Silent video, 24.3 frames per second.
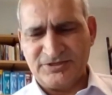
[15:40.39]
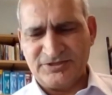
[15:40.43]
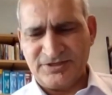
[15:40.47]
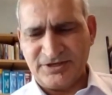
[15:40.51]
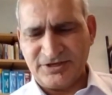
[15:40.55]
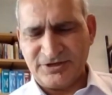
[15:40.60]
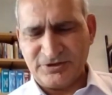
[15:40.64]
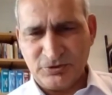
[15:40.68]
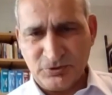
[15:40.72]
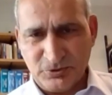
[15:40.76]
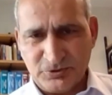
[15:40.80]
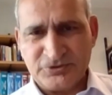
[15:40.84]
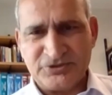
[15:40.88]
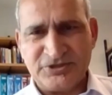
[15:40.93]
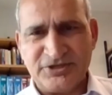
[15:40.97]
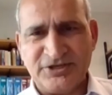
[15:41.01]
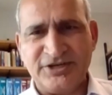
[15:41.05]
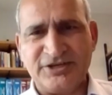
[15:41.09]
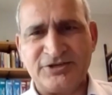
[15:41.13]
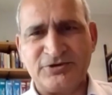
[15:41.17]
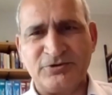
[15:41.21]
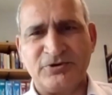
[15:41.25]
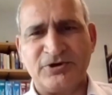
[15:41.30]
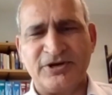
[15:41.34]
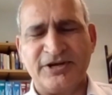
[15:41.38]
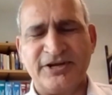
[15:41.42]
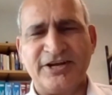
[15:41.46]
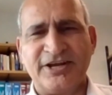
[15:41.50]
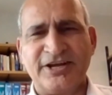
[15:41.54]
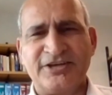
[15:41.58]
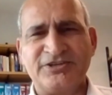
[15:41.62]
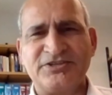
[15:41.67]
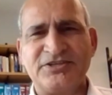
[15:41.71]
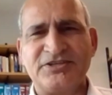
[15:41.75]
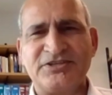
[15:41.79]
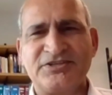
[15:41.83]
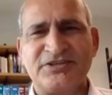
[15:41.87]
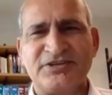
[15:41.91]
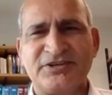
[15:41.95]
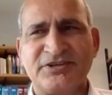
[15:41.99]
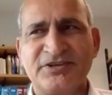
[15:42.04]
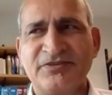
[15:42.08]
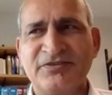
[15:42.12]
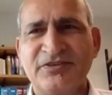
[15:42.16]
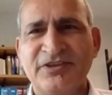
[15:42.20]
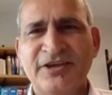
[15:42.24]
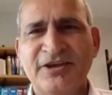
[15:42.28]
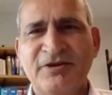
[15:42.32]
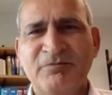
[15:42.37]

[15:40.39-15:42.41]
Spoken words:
is a close-knit organization,